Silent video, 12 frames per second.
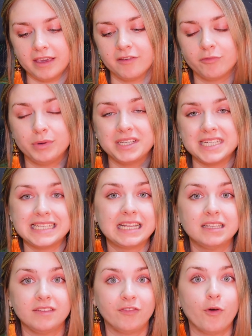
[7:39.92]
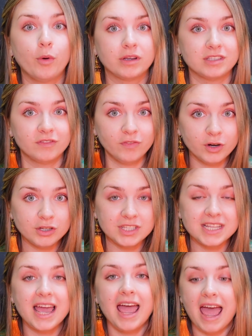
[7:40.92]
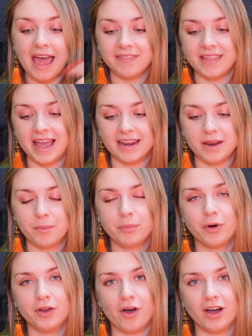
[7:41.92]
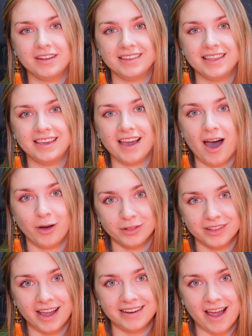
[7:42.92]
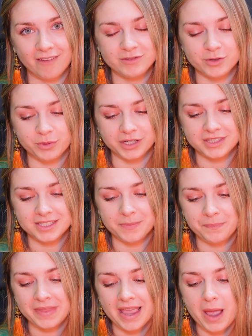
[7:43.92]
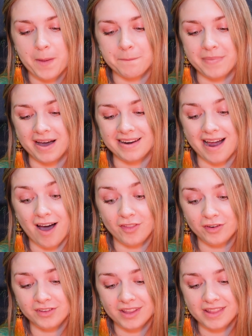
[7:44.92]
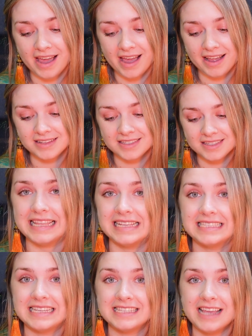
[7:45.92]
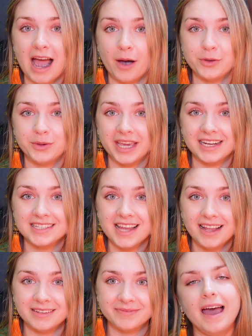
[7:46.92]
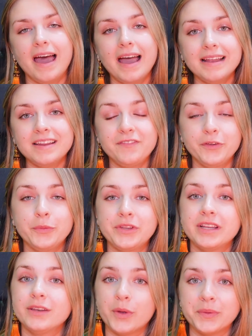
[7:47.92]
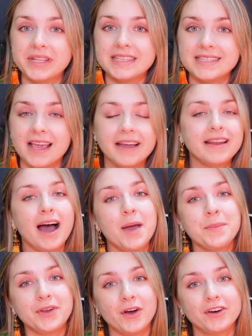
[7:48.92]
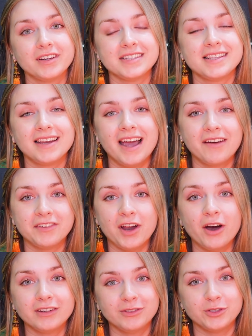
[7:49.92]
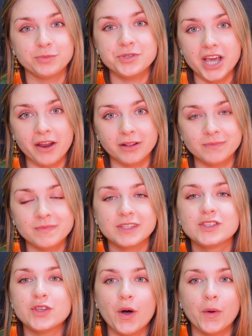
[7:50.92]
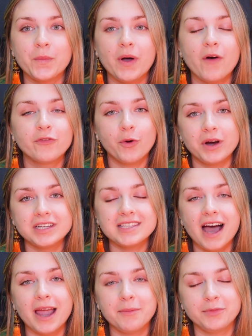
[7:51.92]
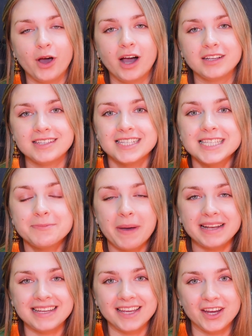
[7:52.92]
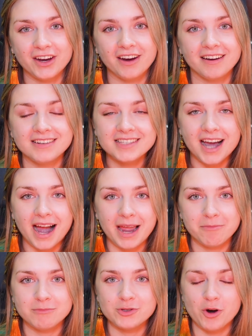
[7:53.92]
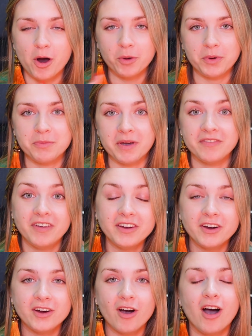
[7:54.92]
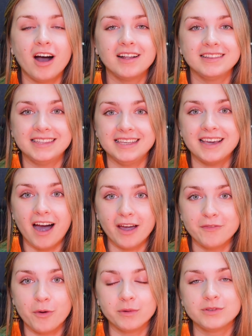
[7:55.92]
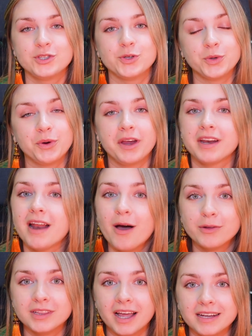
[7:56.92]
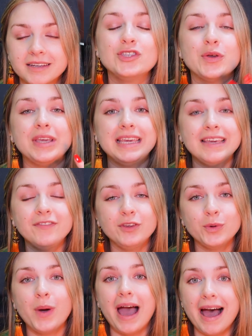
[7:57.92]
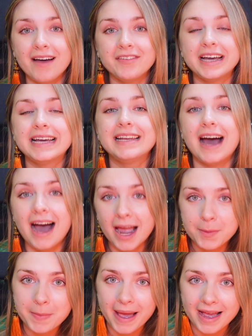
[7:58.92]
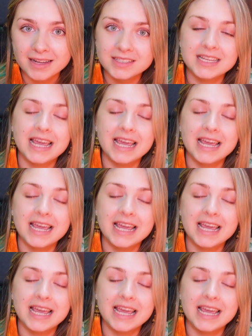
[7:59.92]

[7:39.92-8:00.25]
if we did a defocus first and then put on the outline afterwards. But other than that, this is how you get it done. And if you didn't know this yet, I'm an artist and I have an art YouTube channel. So of course, I'm not spending here time drawing with my finger on the iPhone to create an outline. So if you have an iPad